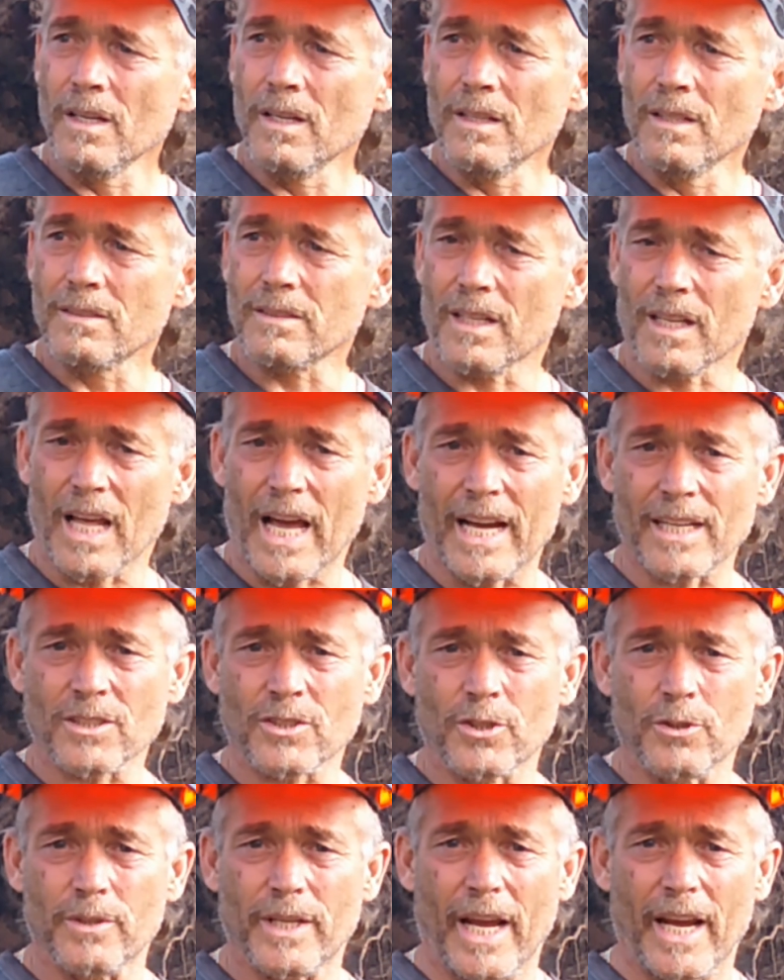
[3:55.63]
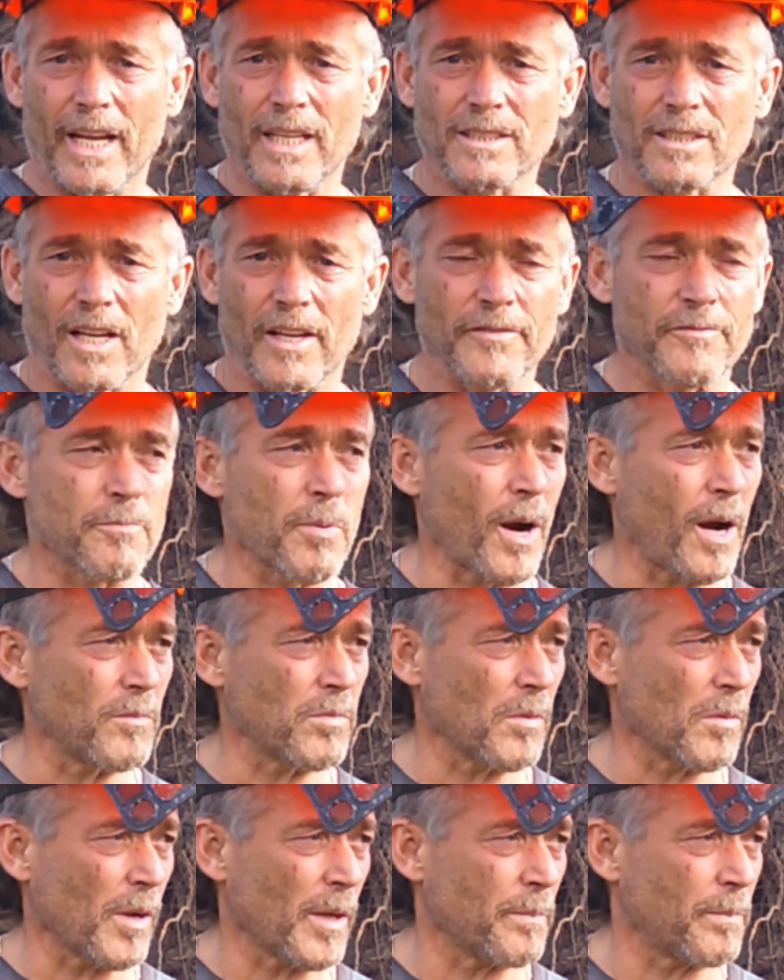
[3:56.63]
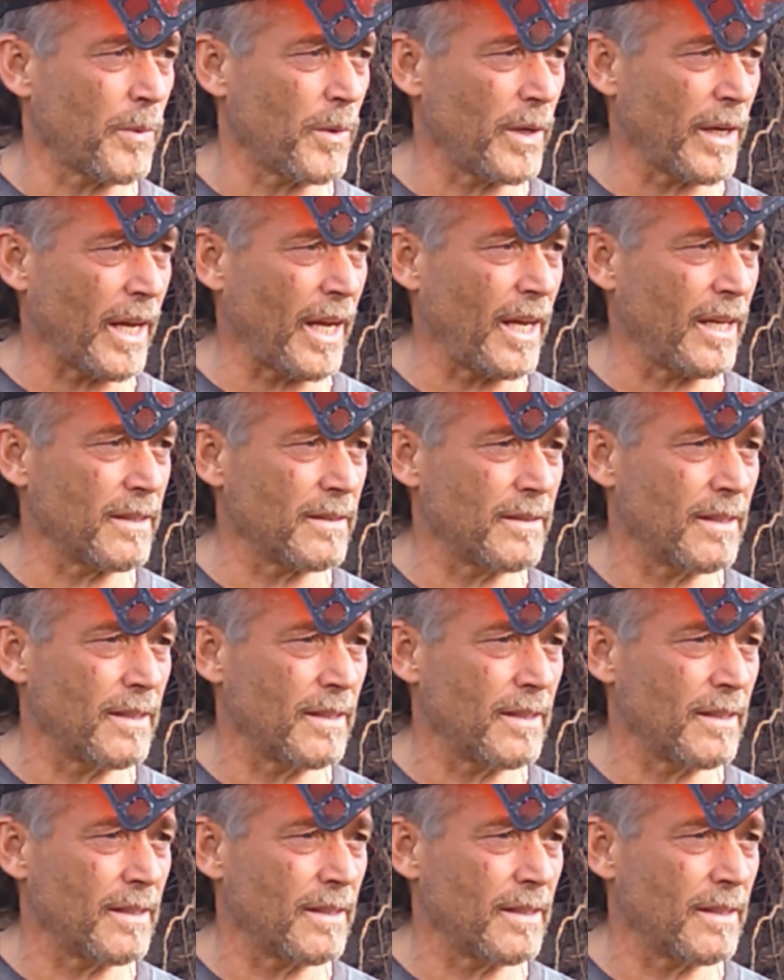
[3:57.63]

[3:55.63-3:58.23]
the last 2 days I've probably put in